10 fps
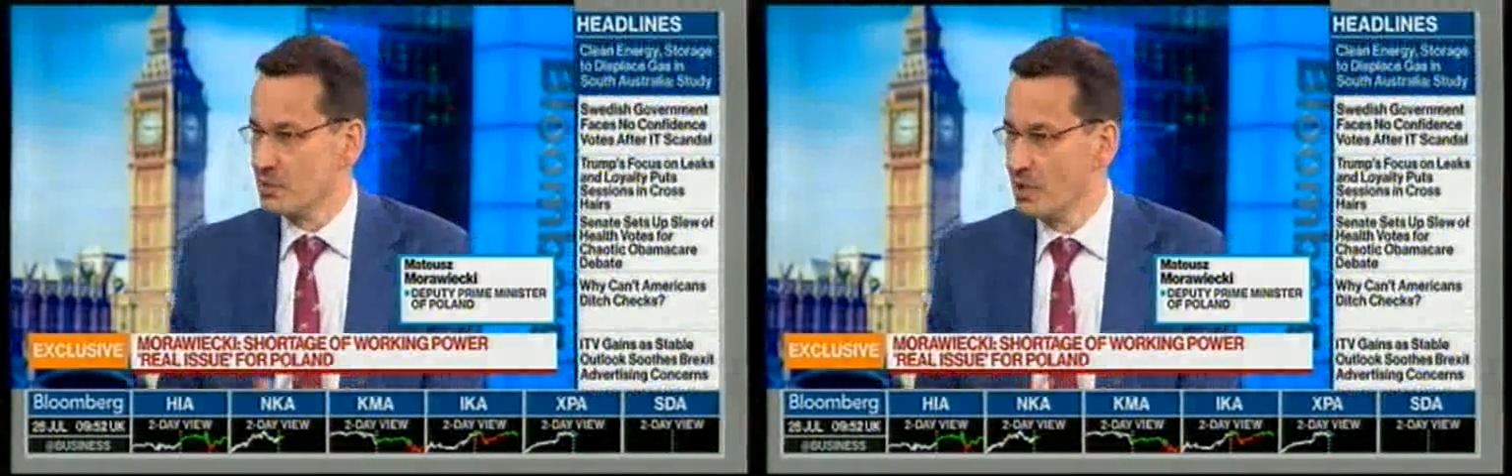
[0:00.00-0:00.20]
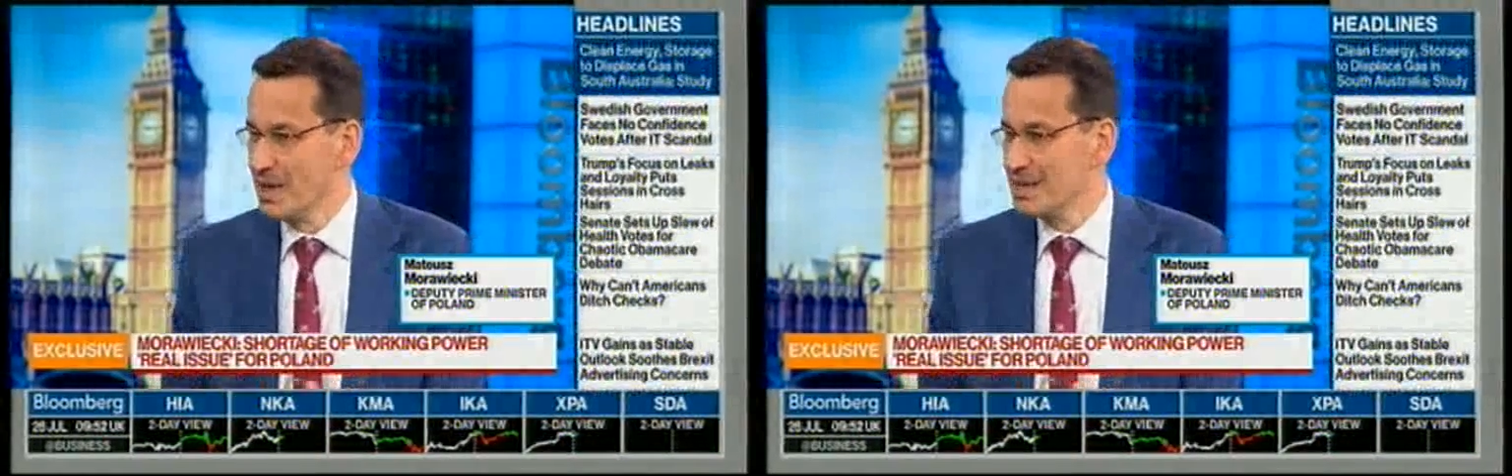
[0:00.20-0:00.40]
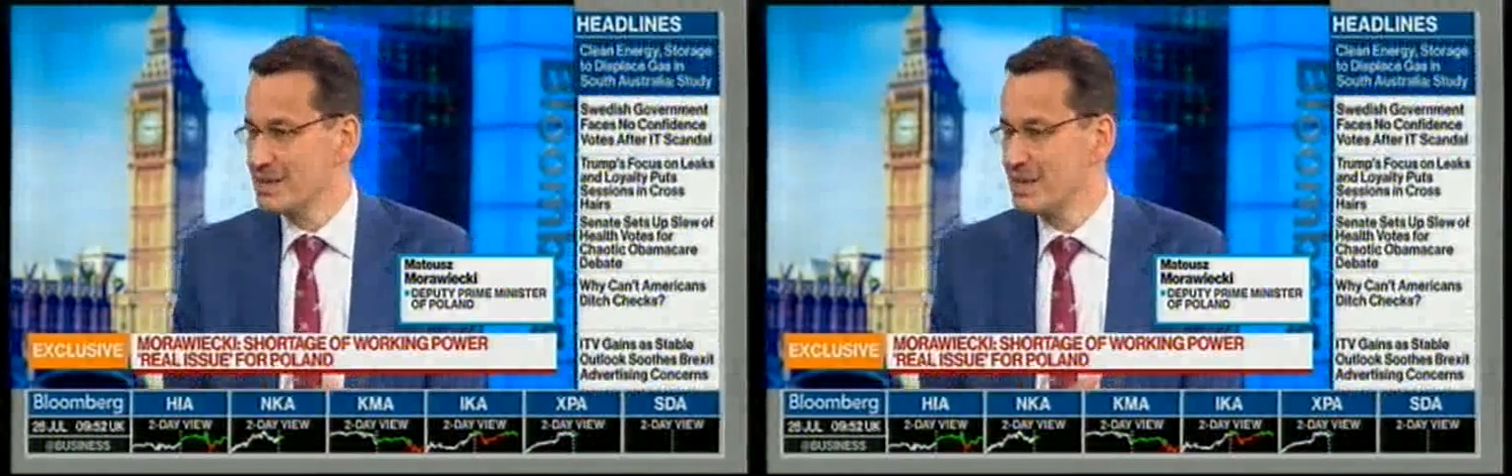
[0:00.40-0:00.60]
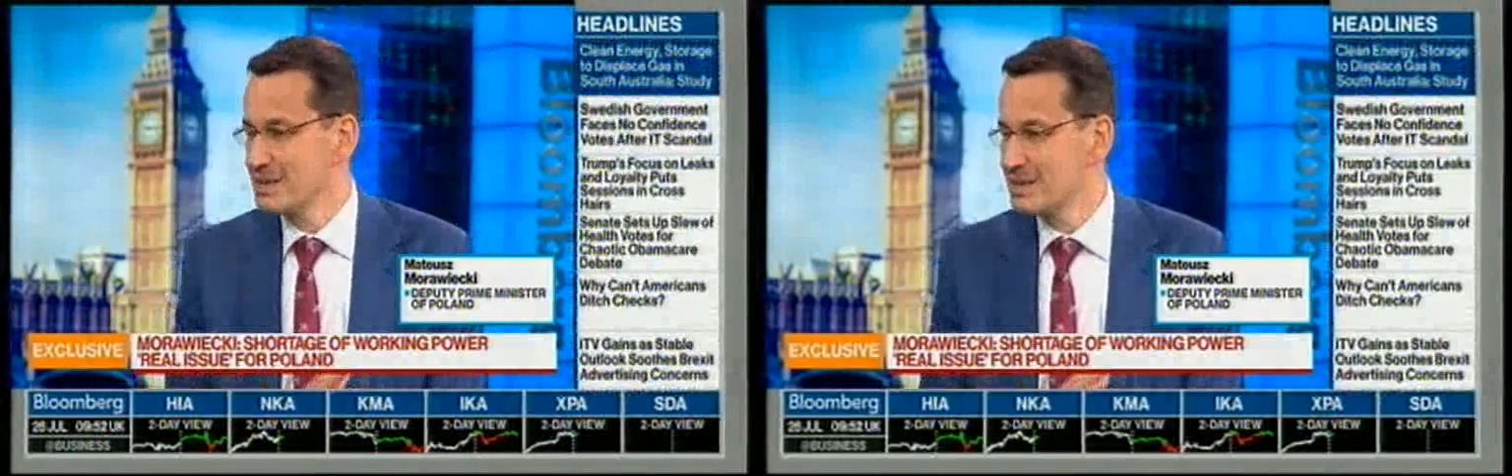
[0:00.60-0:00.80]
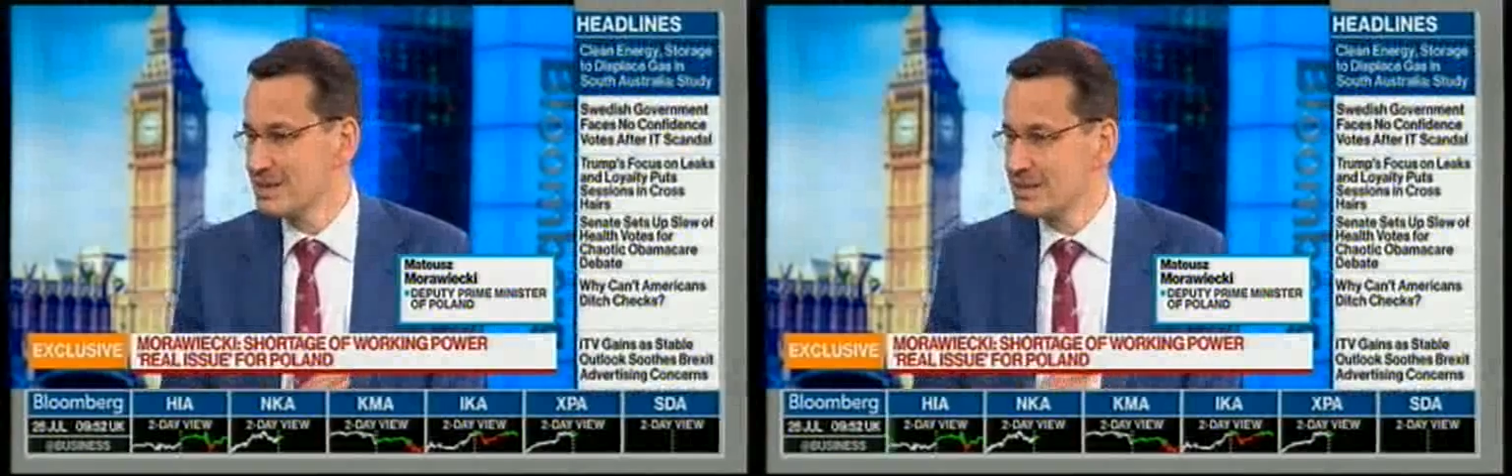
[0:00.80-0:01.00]
So
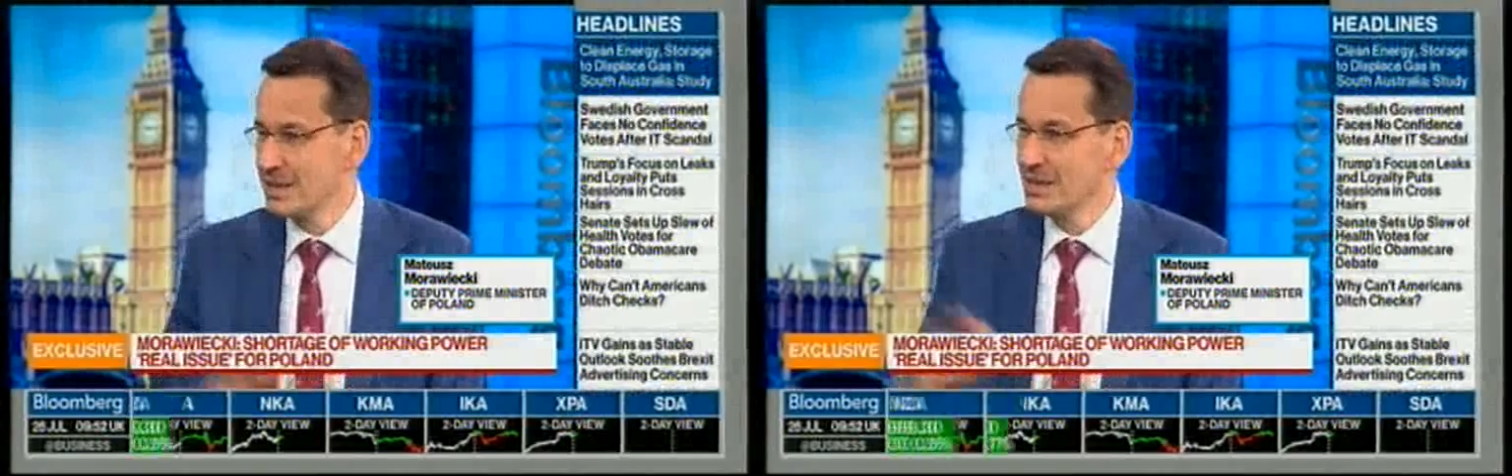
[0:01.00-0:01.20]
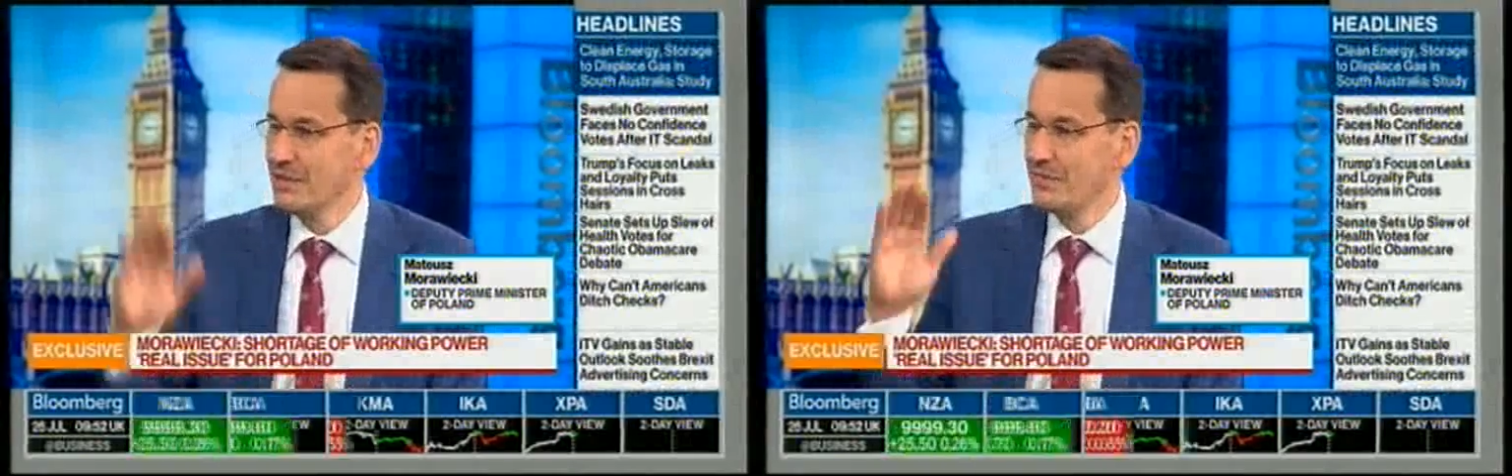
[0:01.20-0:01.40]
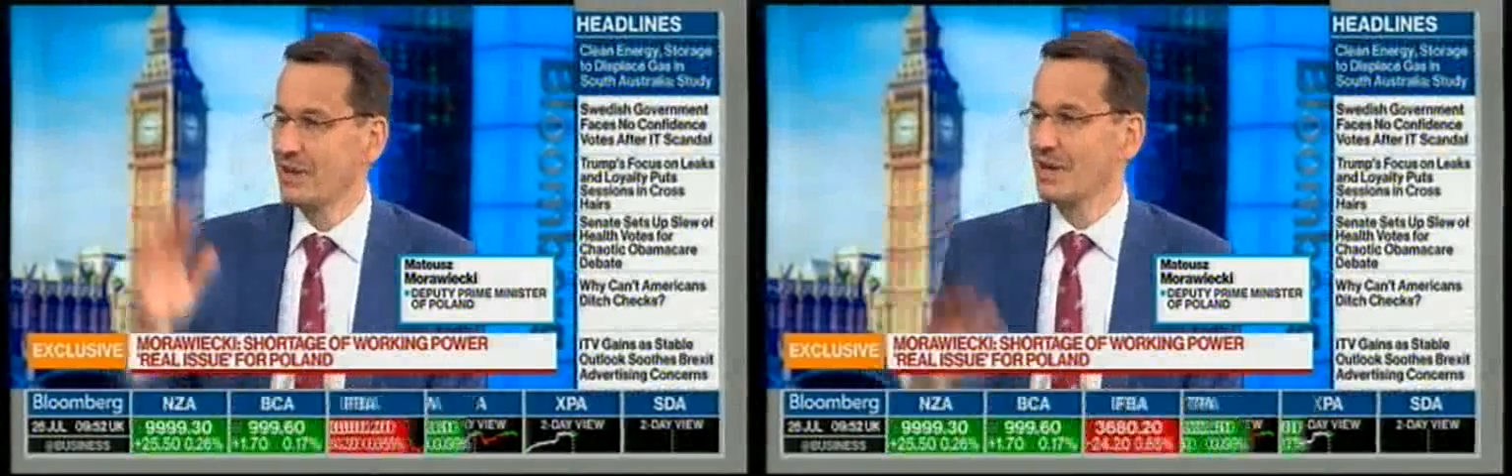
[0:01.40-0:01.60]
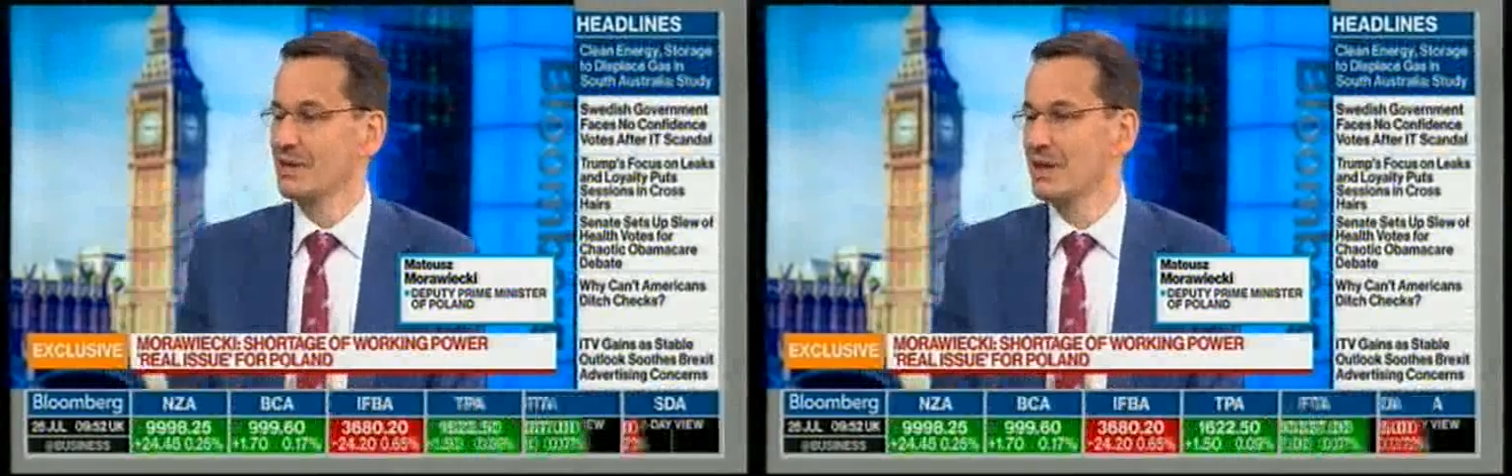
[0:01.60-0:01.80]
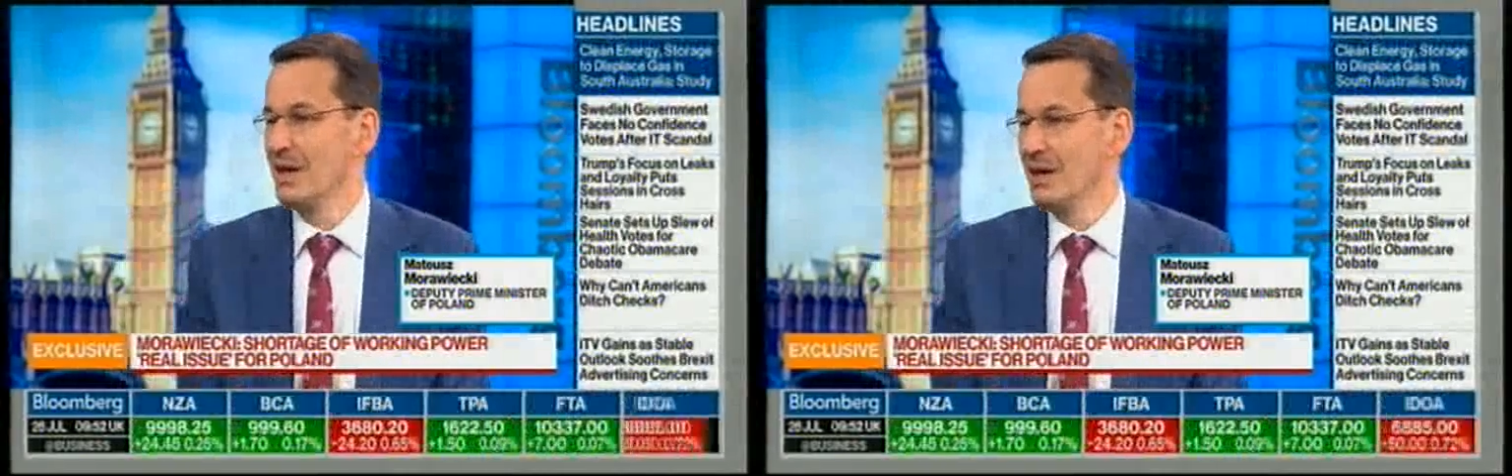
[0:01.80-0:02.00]
there is a significant